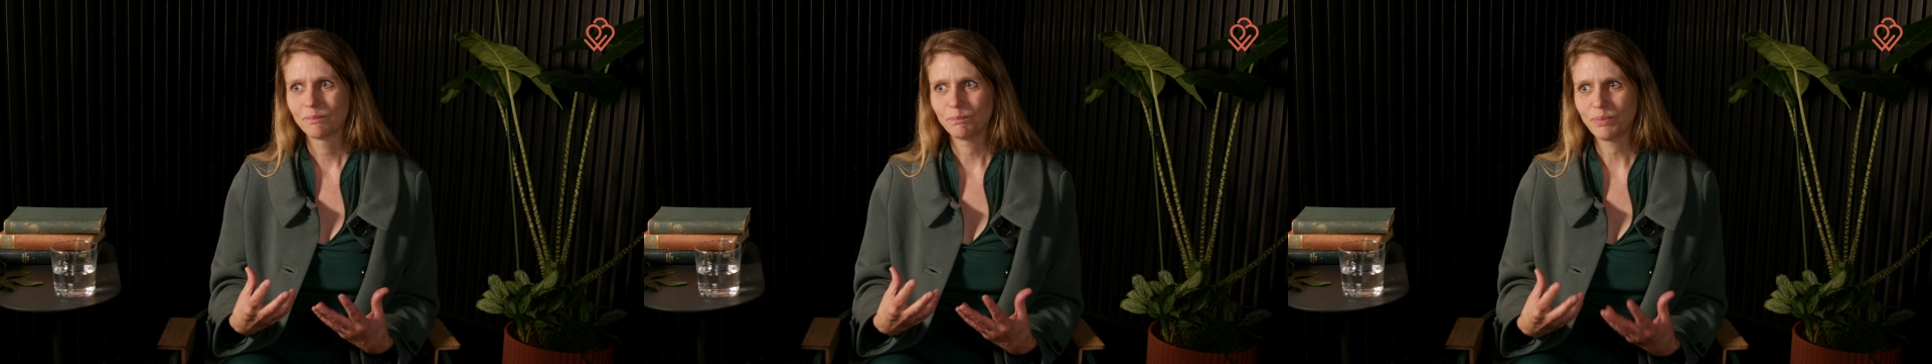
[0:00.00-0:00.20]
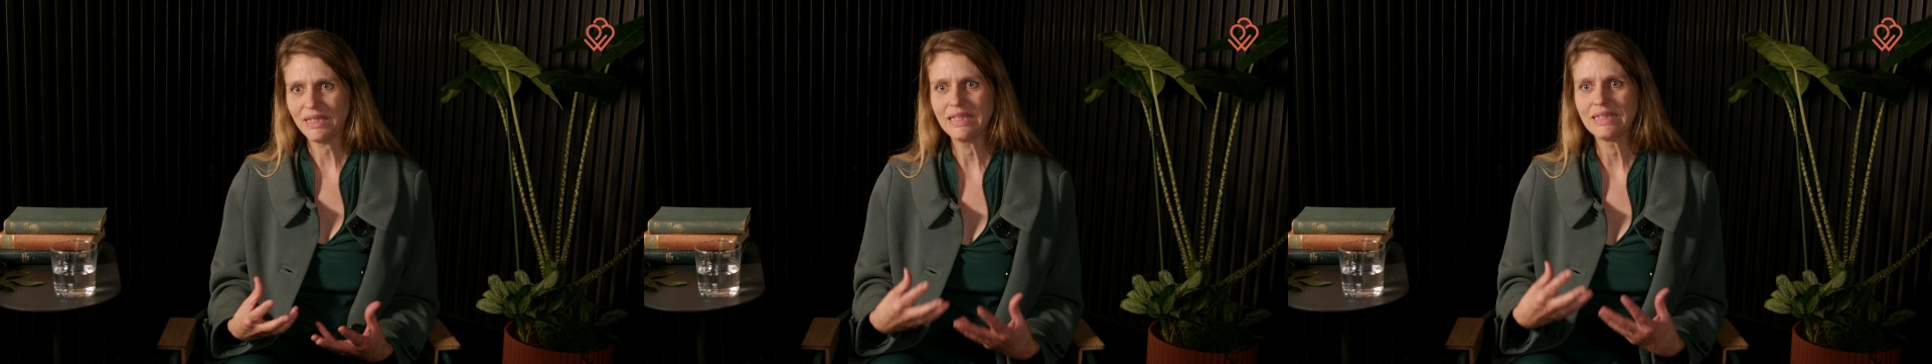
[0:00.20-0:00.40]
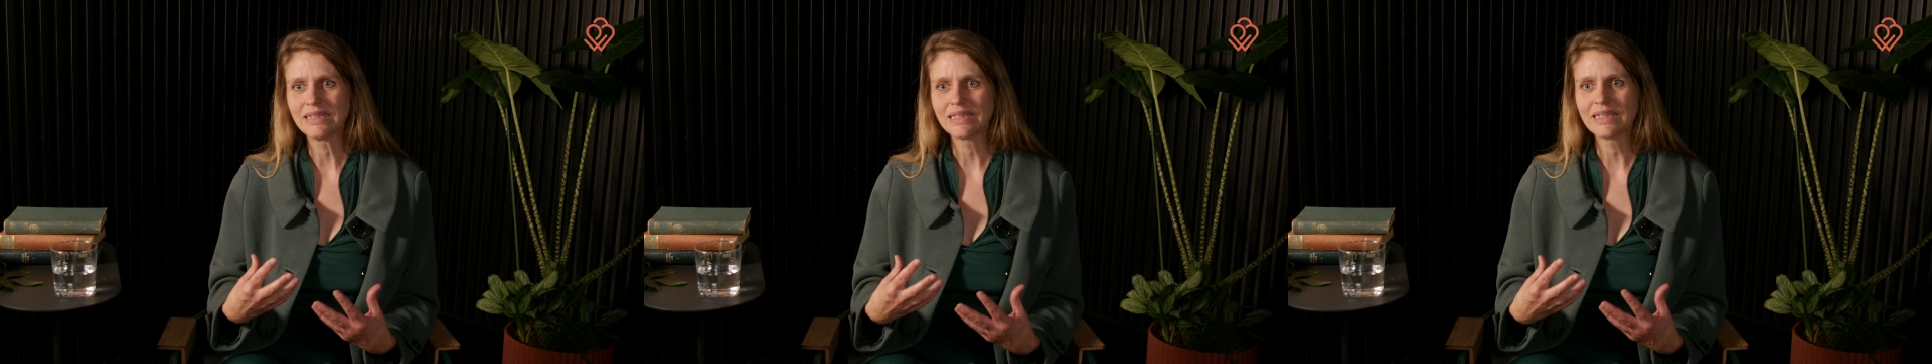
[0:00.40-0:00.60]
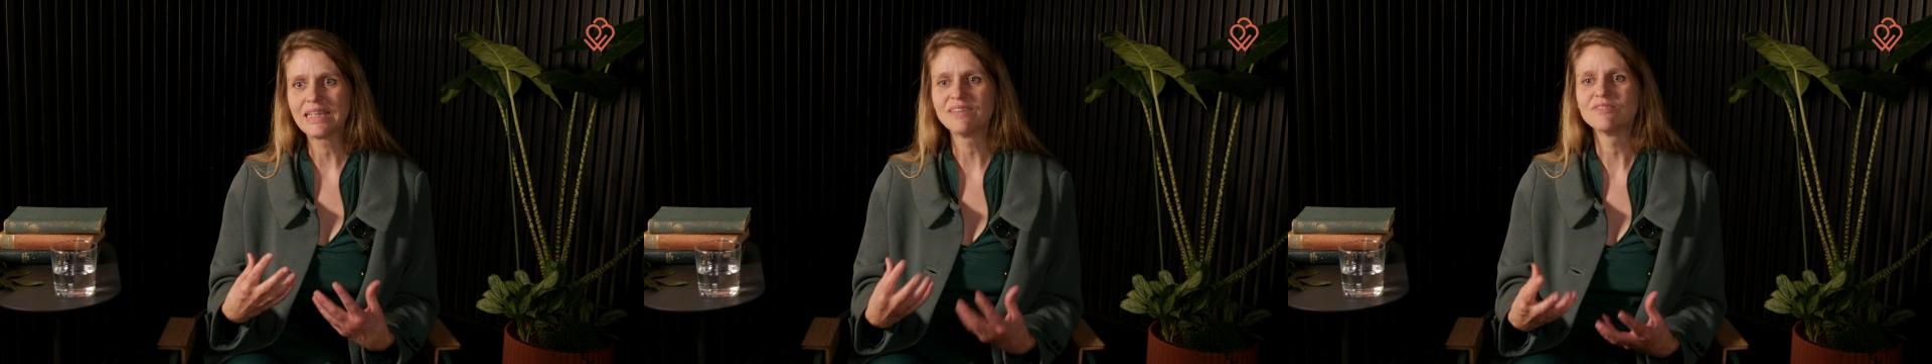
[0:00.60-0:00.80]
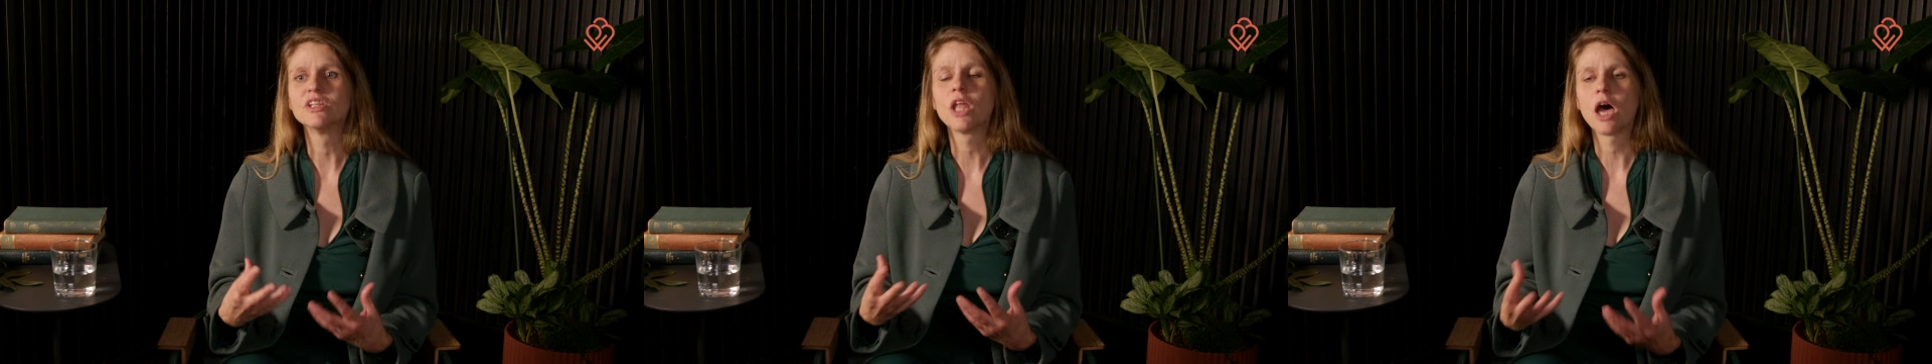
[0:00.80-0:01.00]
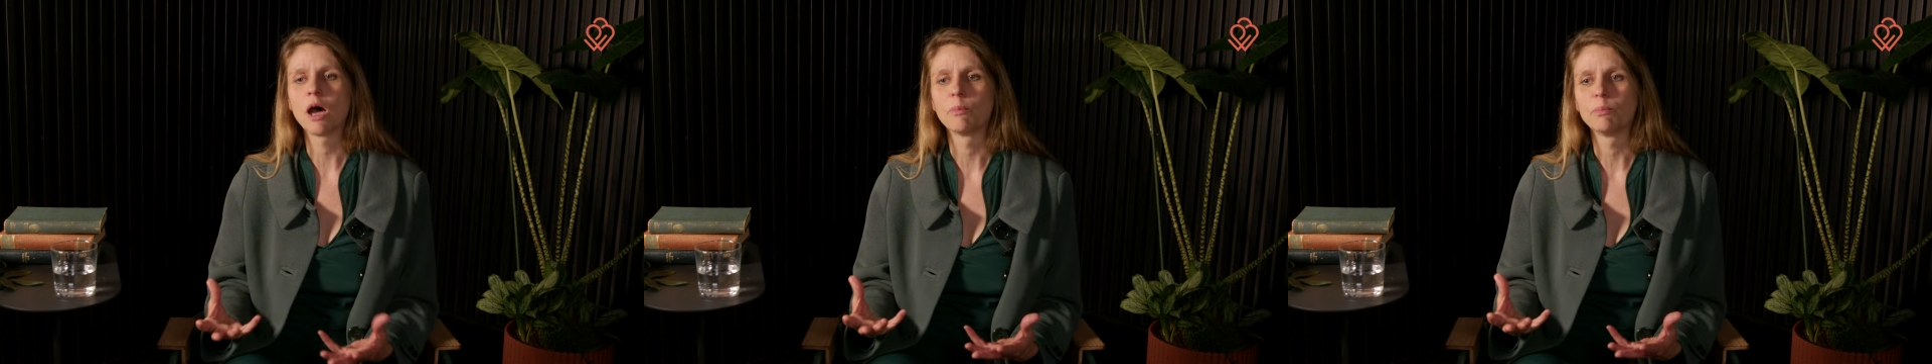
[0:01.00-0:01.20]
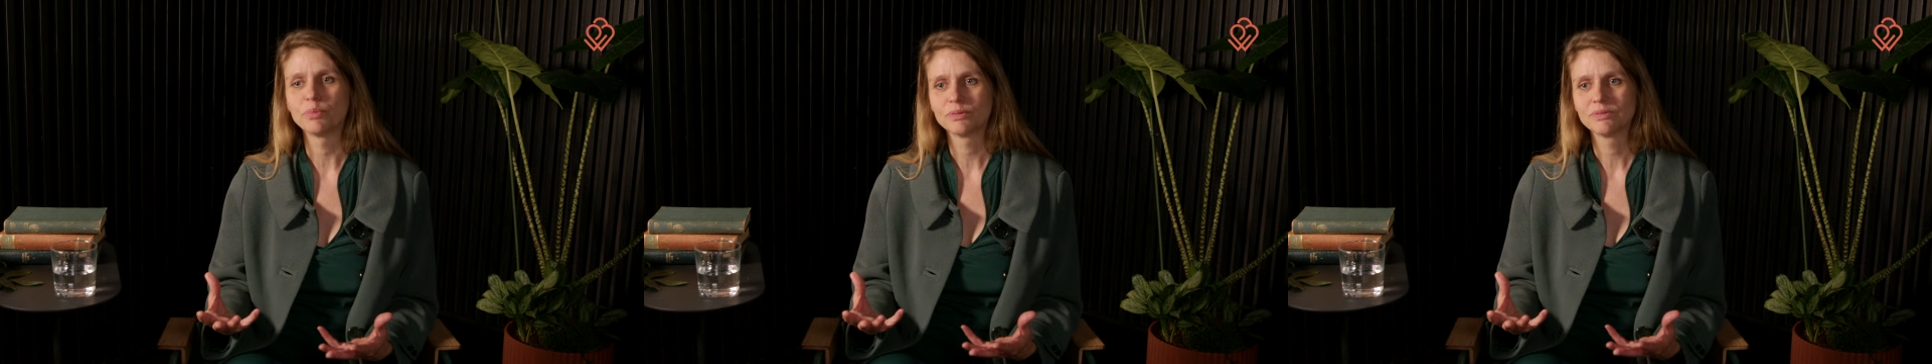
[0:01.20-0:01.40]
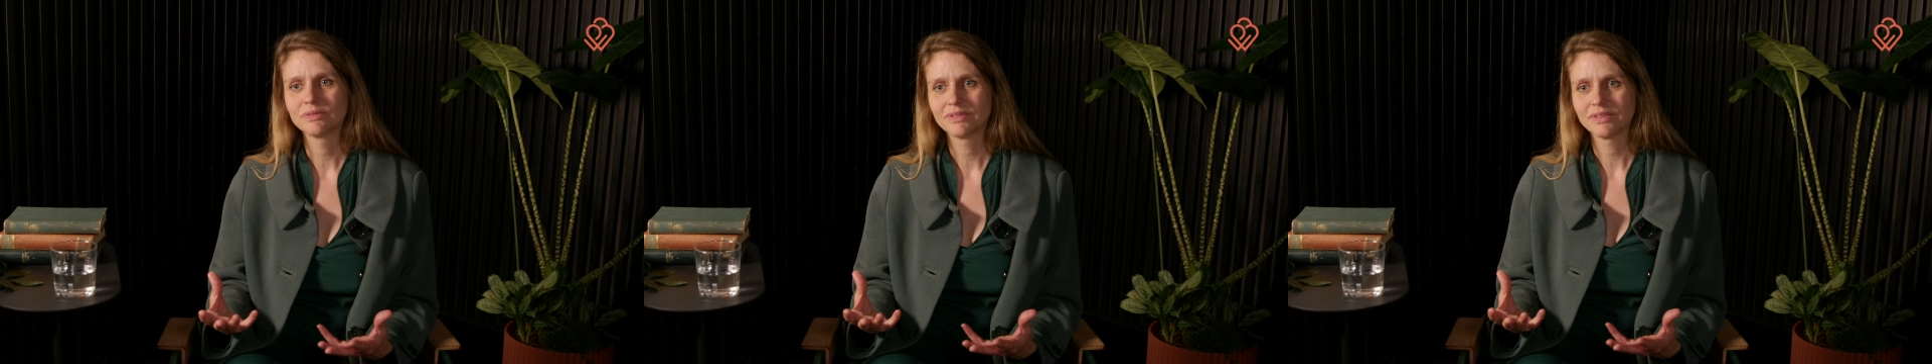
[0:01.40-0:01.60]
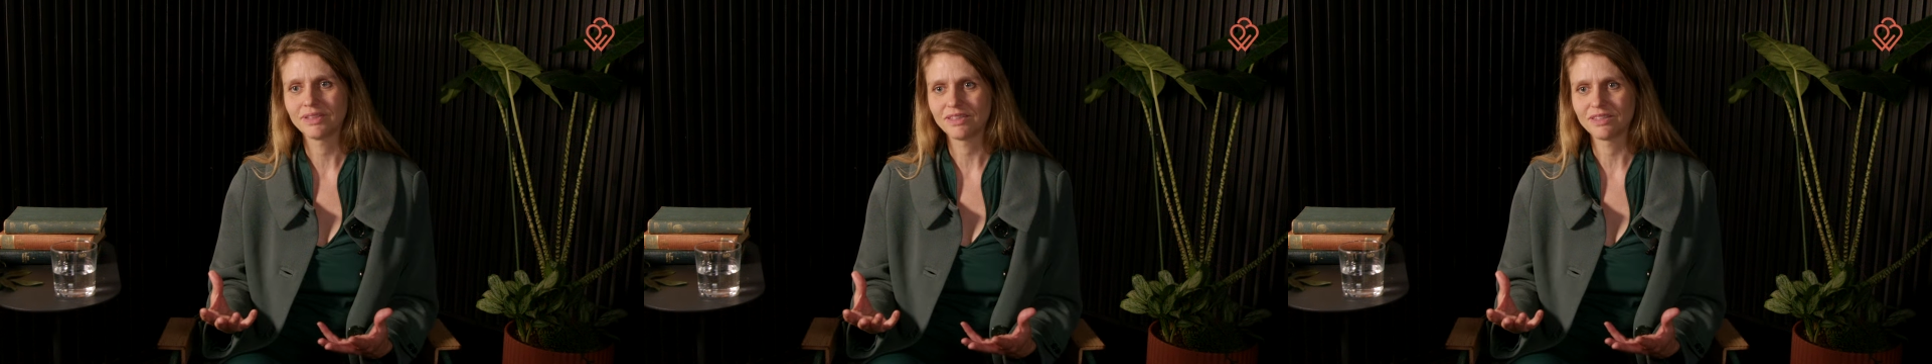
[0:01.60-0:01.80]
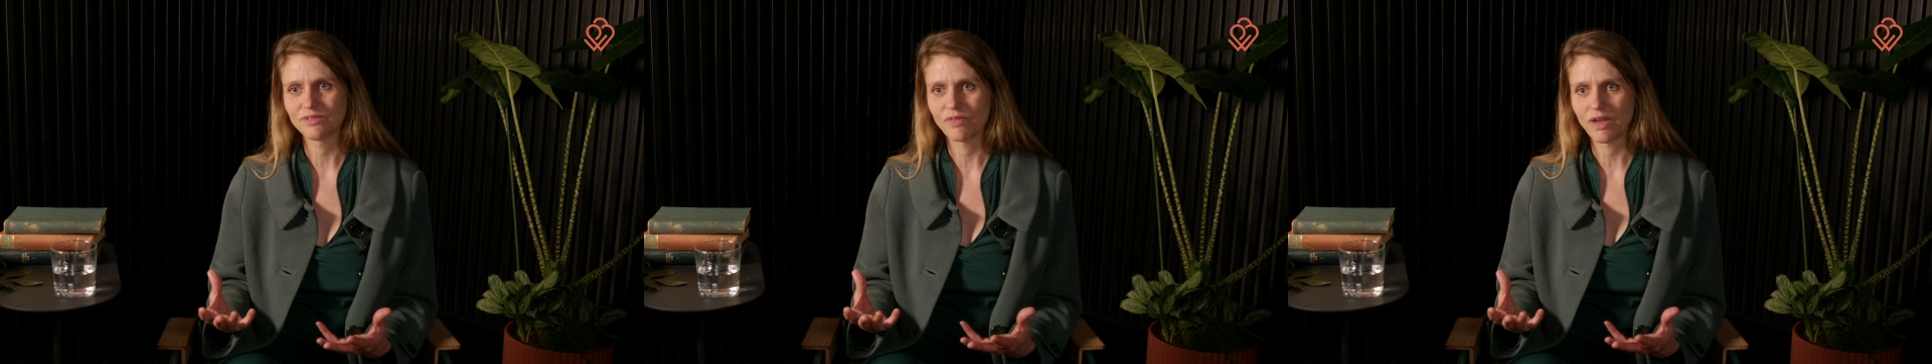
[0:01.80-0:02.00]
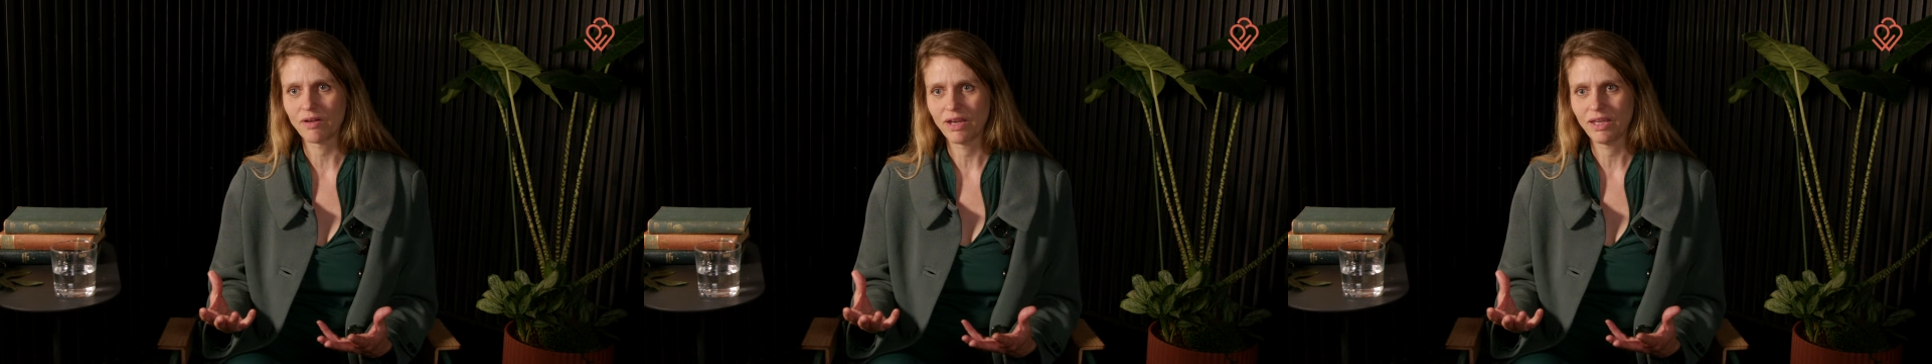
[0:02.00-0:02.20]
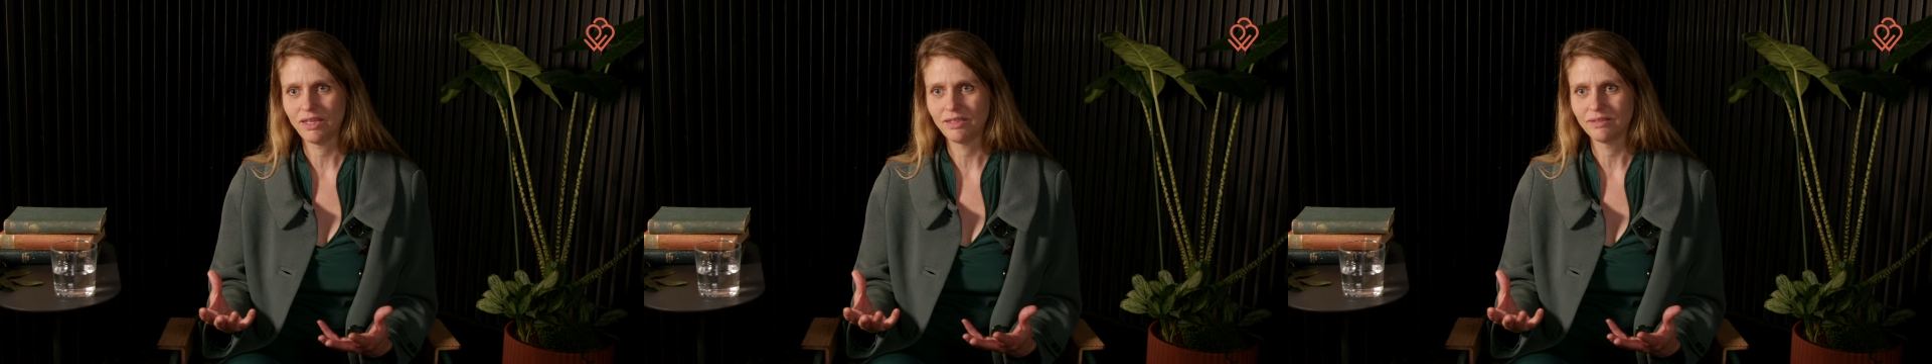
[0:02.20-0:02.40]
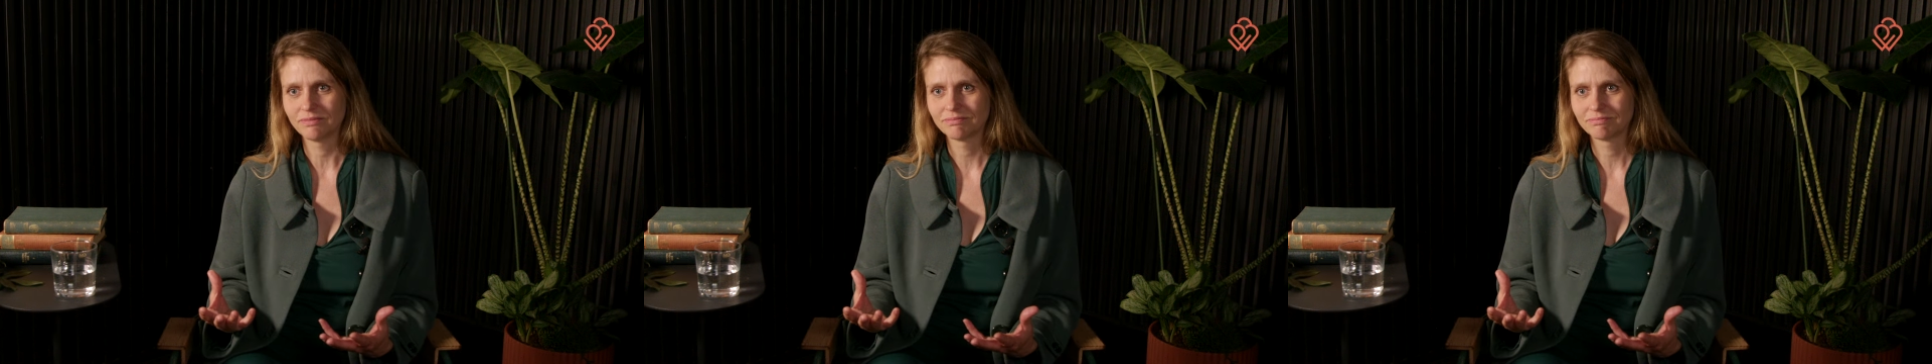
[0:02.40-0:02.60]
being given up is very,